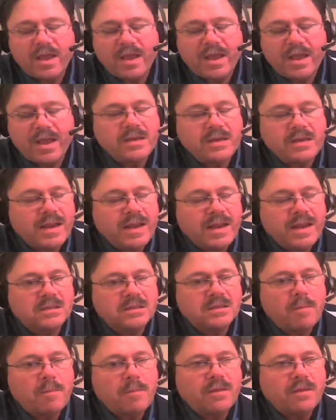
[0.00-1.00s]
it takes
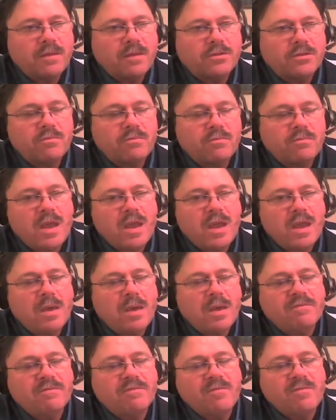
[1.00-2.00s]
about three,
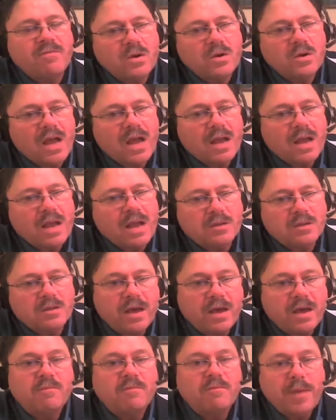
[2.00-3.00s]
maybe four times the
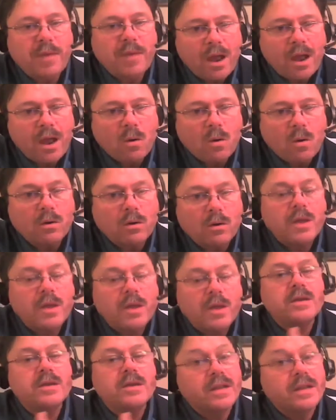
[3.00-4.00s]
amount of power
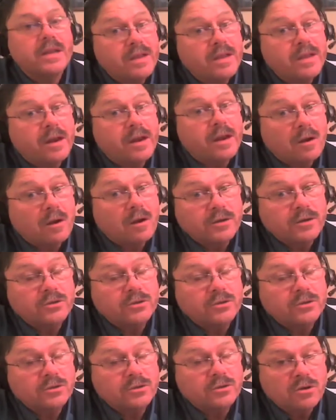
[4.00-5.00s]
to get that air
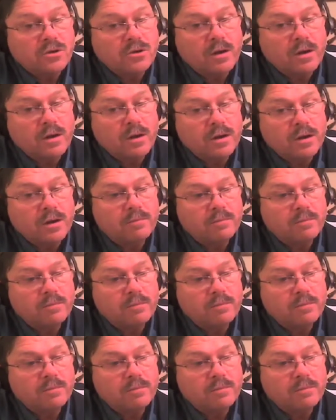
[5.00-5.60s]
conditioner started.